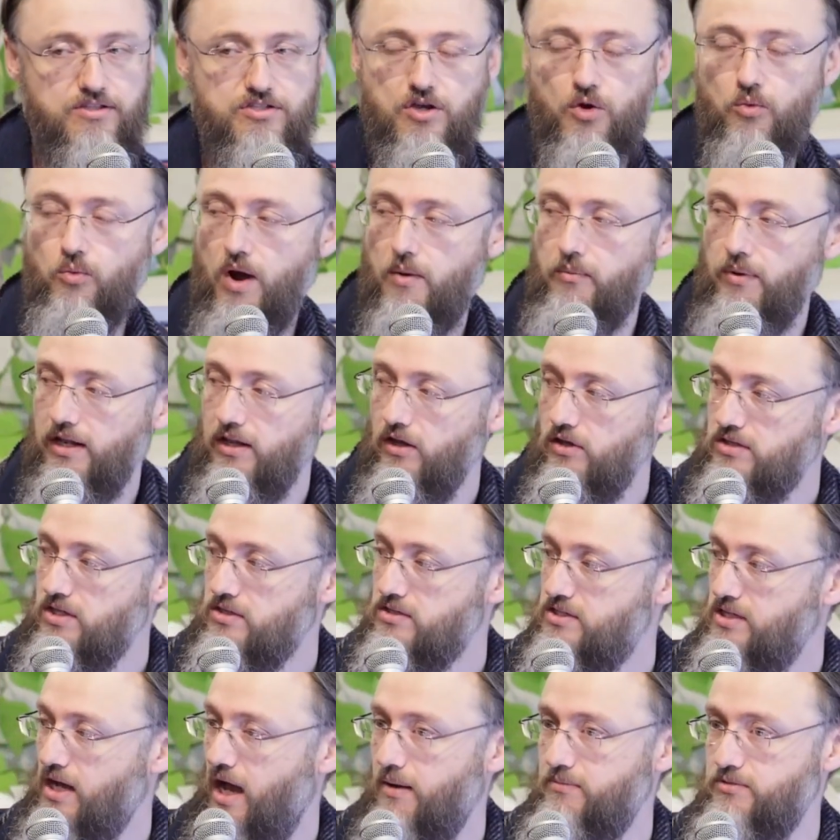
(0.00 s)
So when we looked at
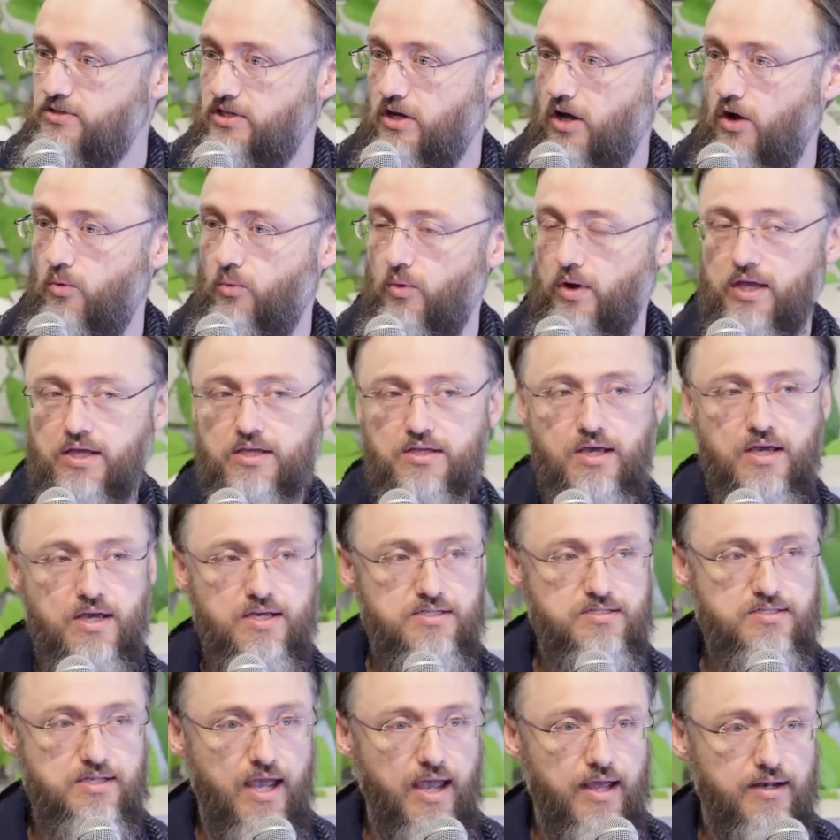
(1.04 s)
Psalms, though, we
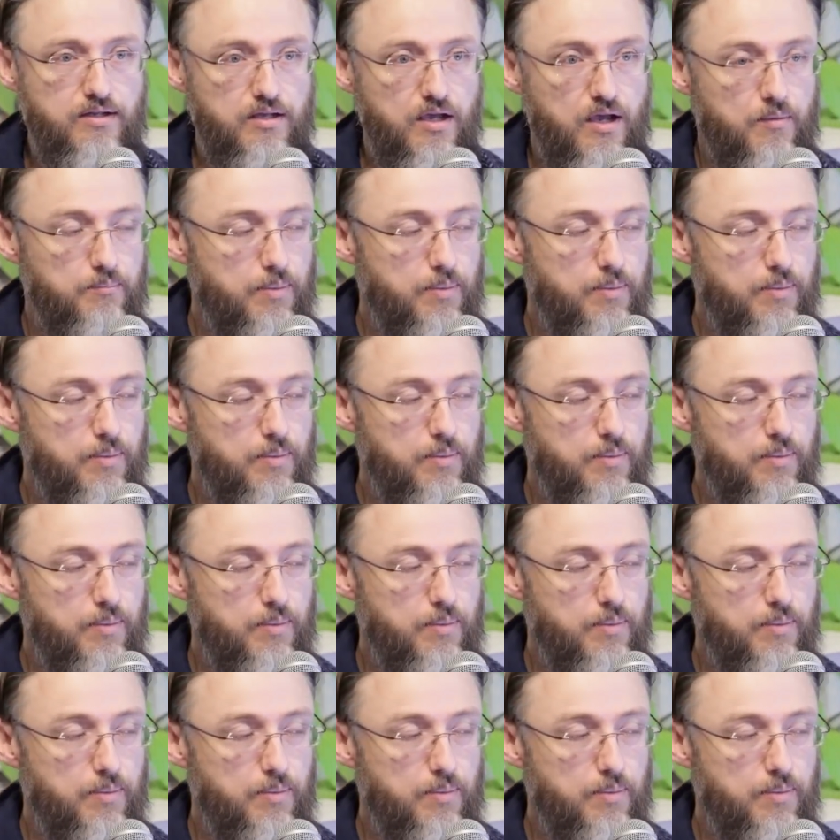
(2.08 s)
said,